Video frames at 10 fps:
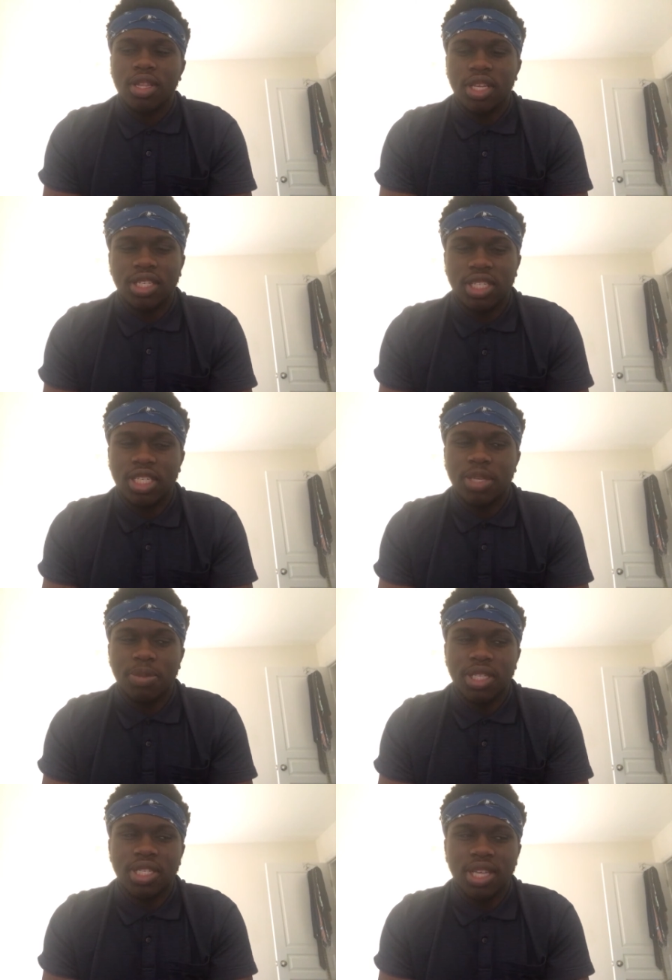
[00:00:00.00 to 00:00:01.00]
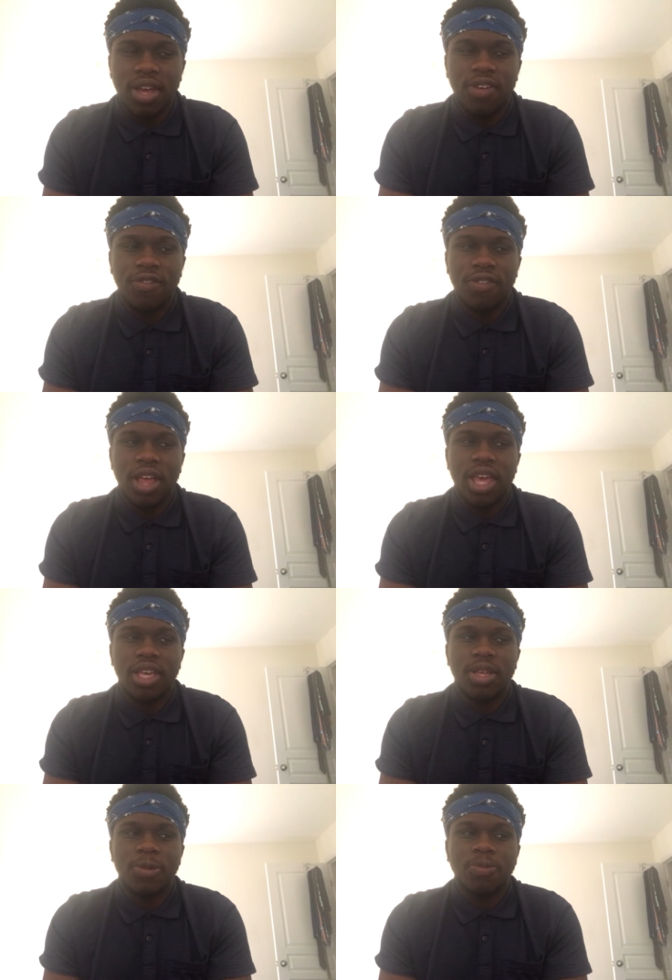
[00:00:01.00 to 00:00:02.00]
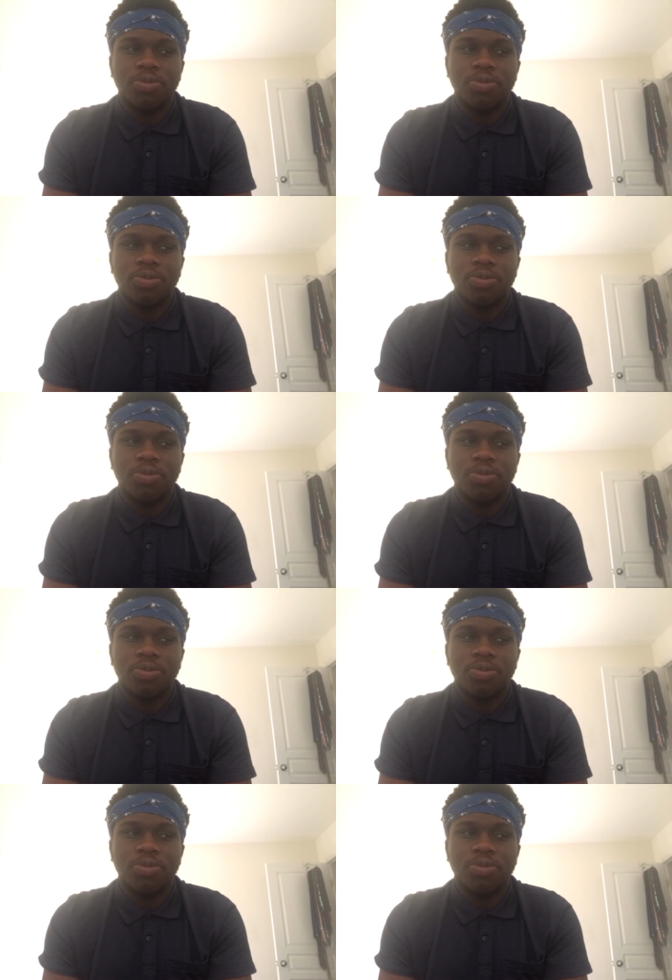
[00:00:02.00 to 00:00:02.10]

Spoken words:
the system itself, like